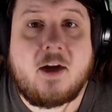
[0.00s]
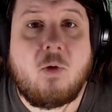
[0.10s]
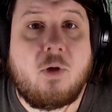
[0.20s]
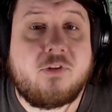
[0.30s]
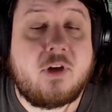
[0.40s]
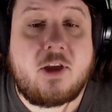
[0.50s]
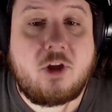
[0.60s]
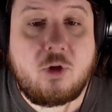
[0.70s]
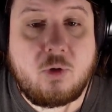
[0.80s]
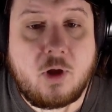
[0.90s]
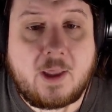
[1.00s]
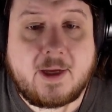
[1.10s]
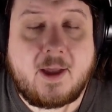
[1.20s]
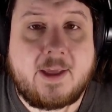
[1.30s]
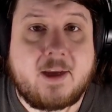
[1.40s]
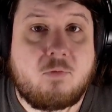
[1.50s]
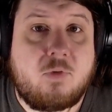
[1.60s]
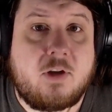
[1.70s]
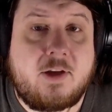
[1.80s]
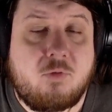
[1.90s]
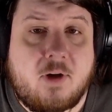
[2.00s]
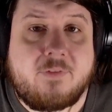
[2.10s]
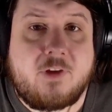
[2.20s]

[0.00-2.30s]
It wasn't a u like a, like a really rough